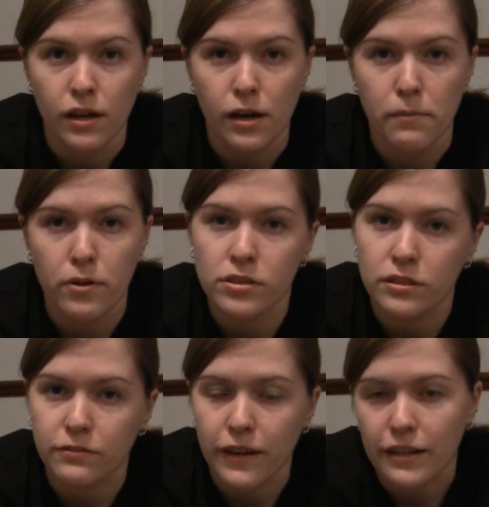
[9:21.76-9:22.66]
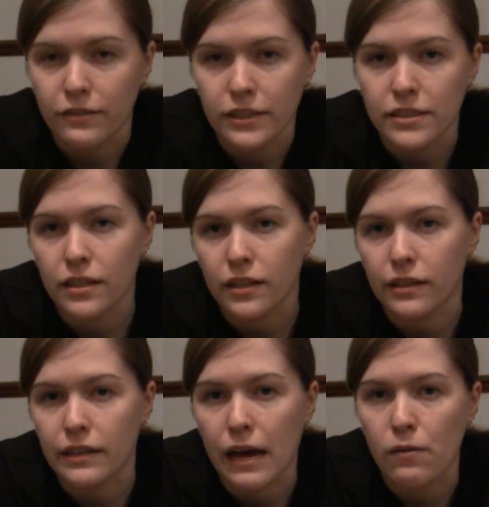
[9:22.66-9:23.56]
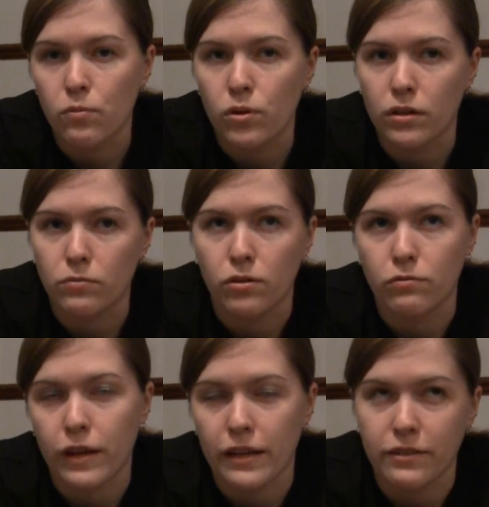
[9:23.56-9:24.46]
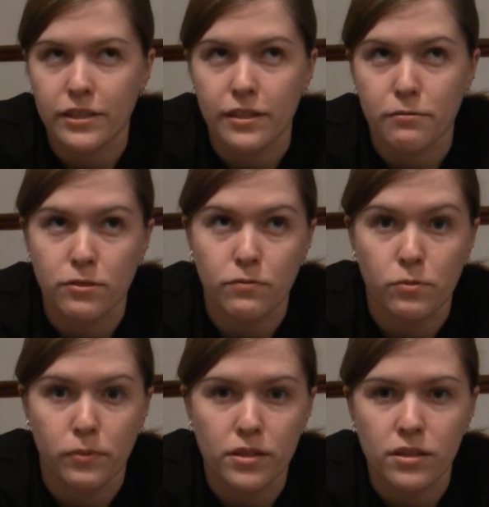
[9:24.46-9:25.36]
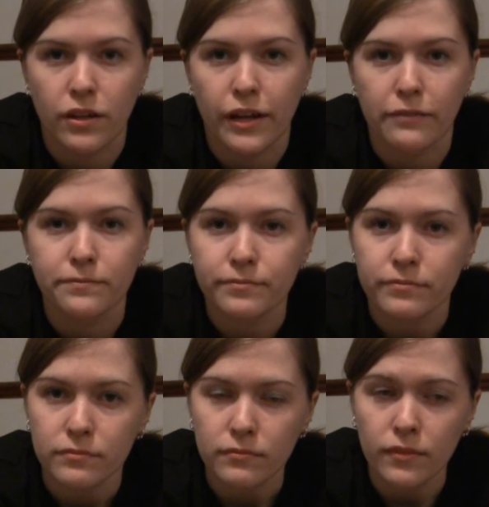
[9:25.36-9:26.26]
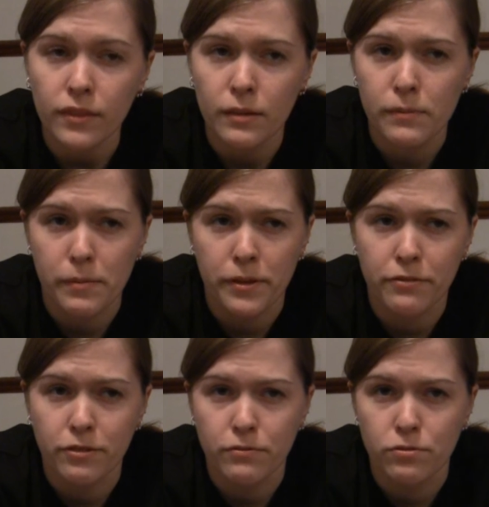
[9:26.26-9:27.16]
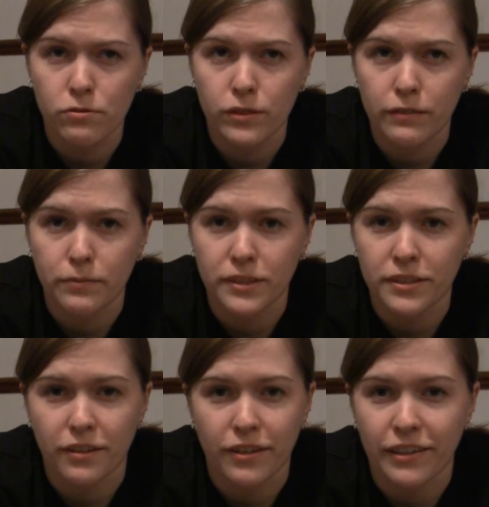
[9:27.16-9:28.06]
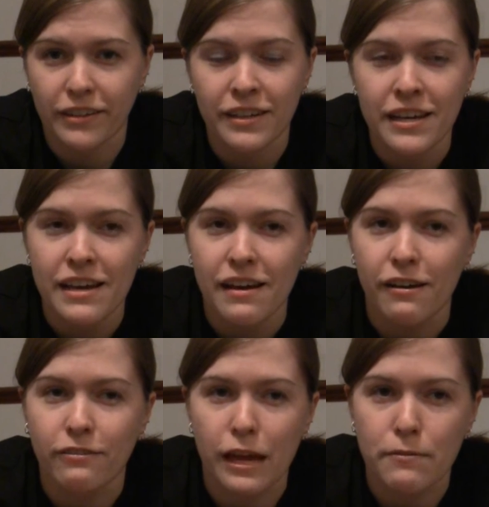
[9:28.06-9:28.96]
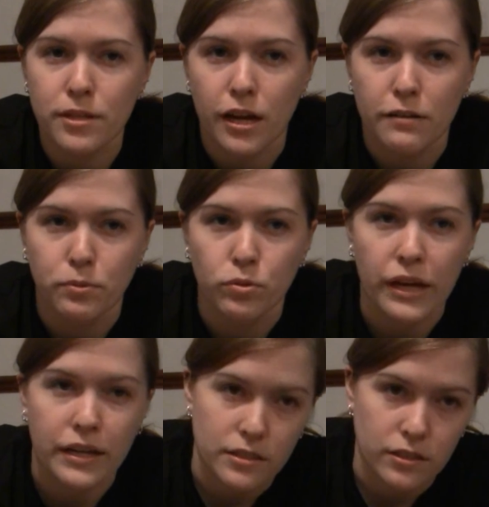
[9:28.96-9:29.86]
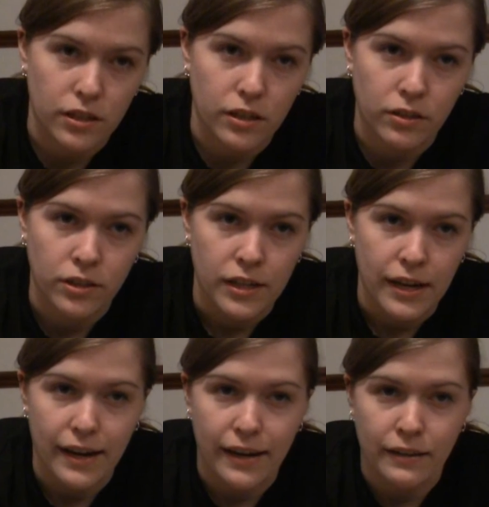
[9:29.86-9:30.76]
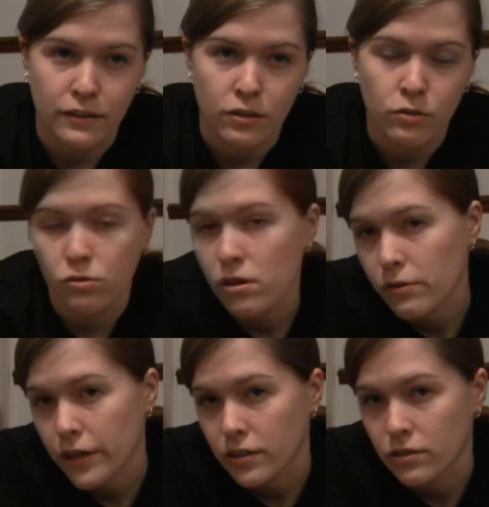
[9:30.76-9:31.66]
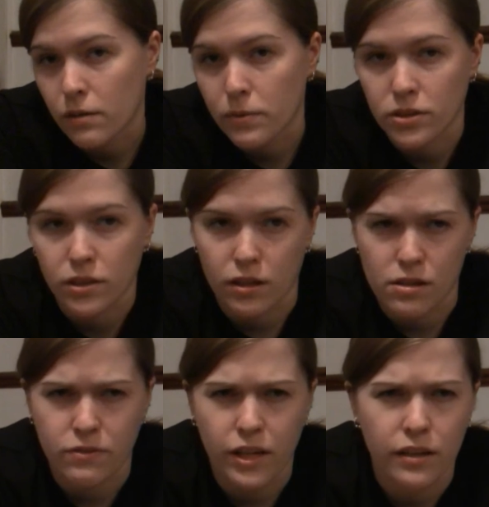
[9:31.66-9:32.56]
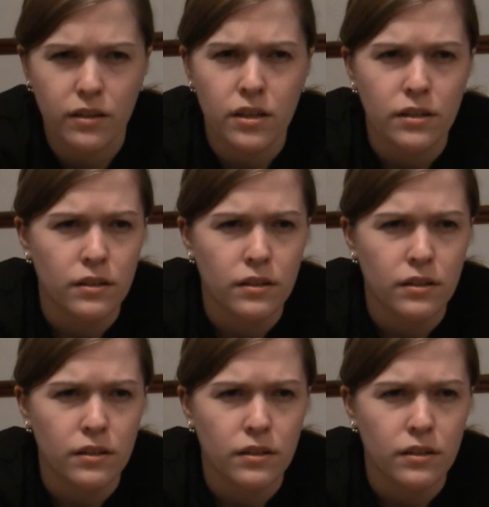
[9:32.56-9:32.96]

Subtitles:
unboxings fairly recently that were, well, fairly recently, it was a few months ago now. Maybe 3, 4, 5 months ago, I don't know. Of games that I bought ages ago and thought, oh, I could do an unboxing of those for like,